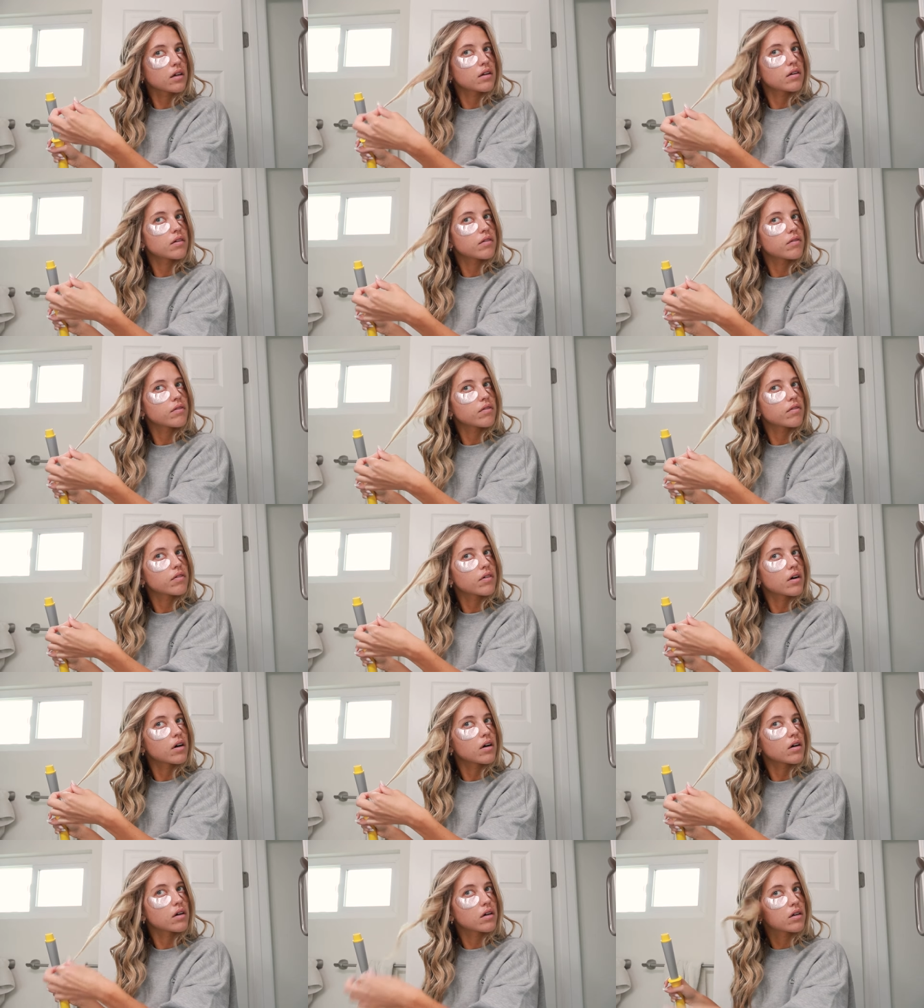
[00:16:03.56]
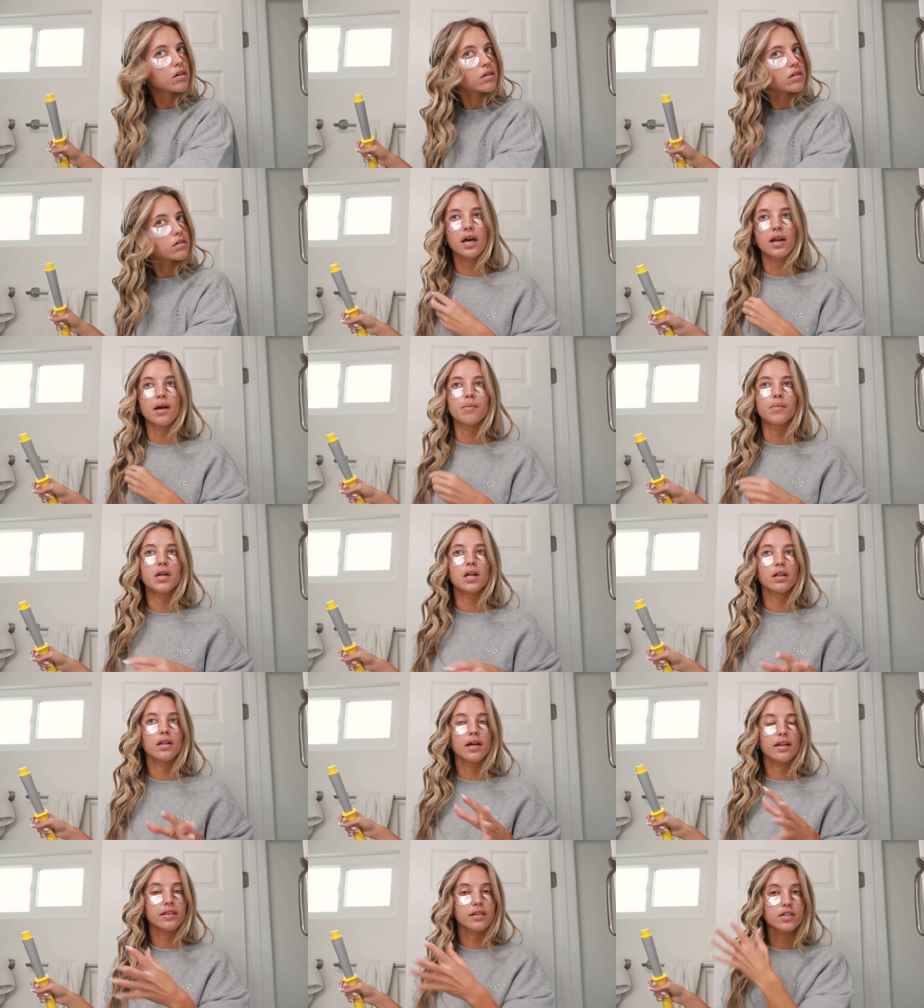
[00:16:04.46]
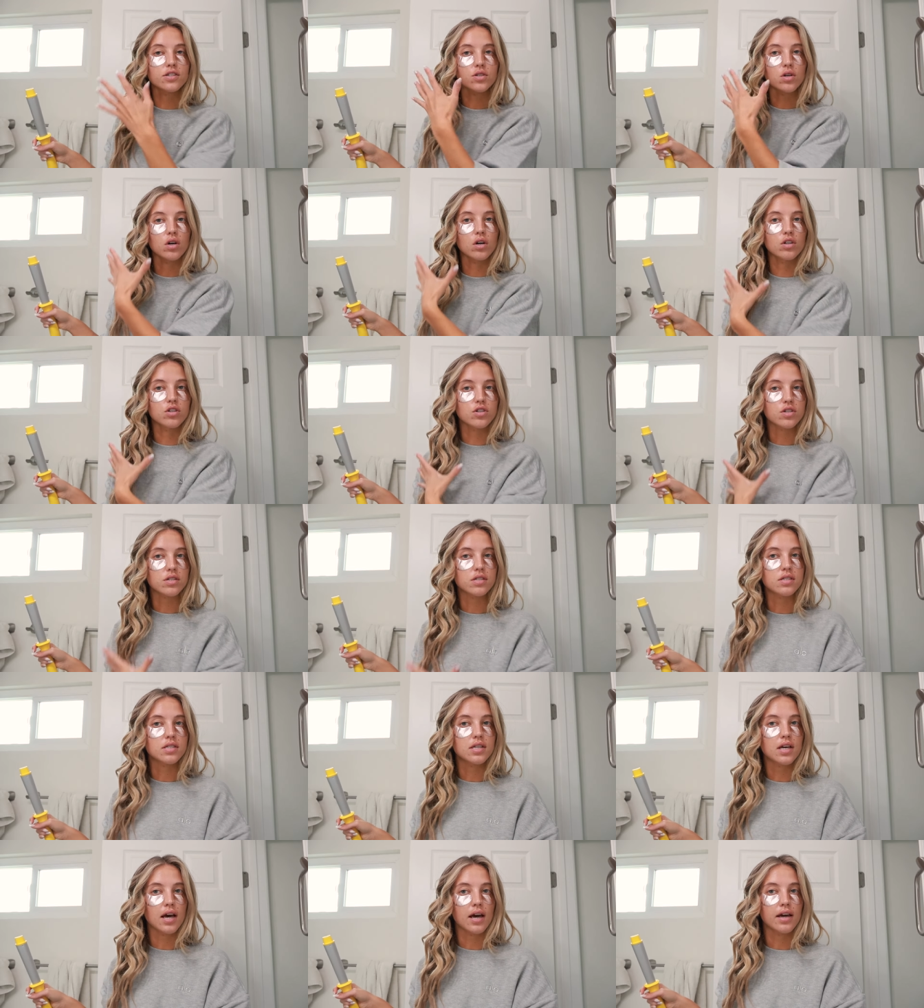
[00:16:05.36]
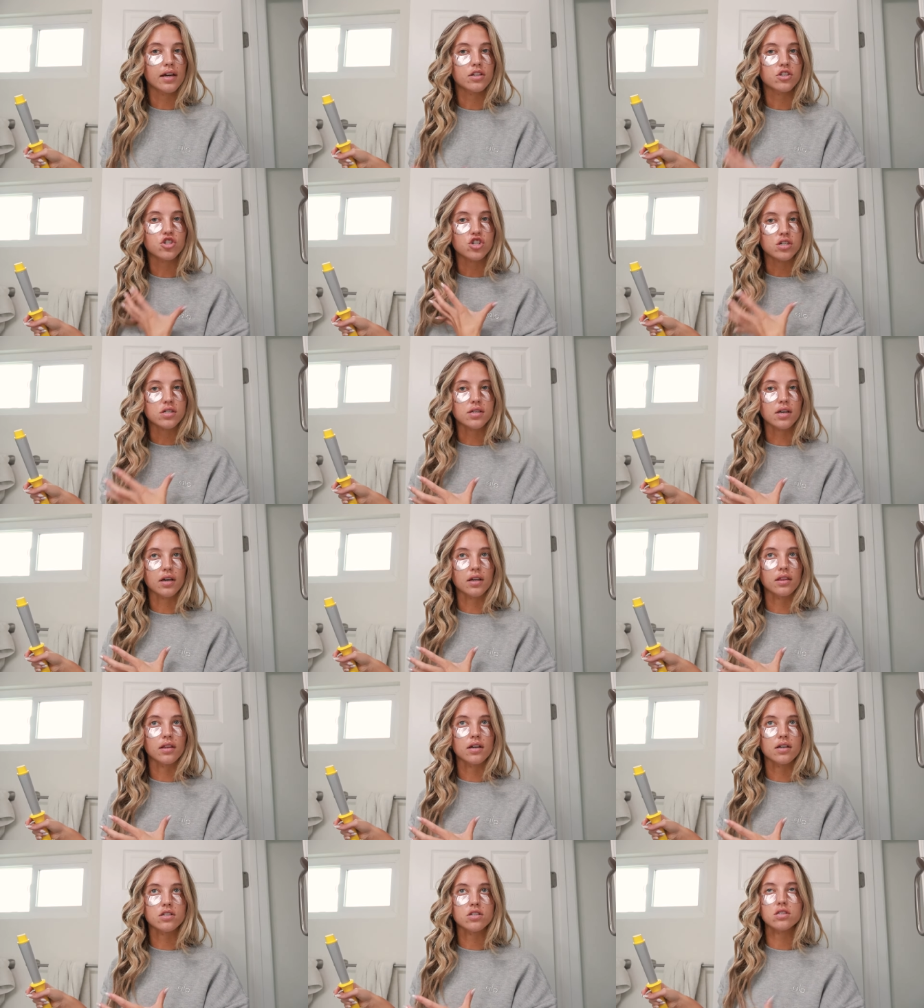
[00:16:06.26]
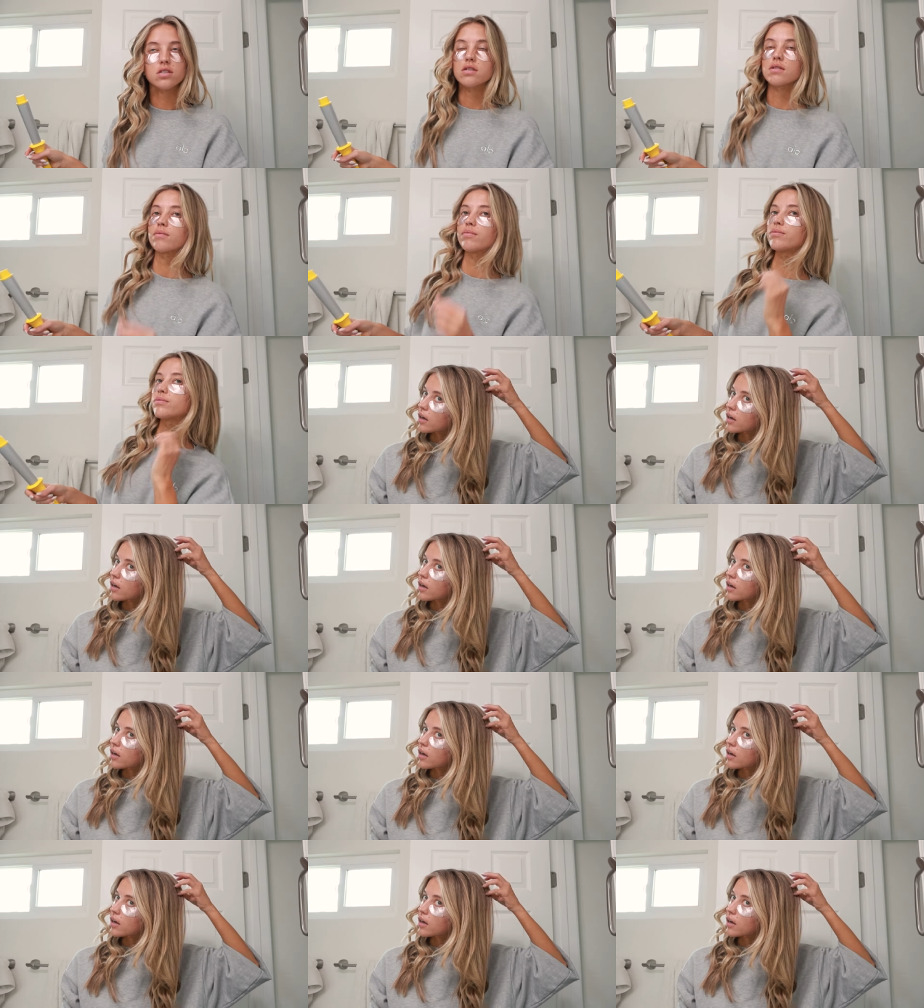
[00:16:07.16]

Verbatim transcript: it fall. And I'm gonna let this all just stay just like this.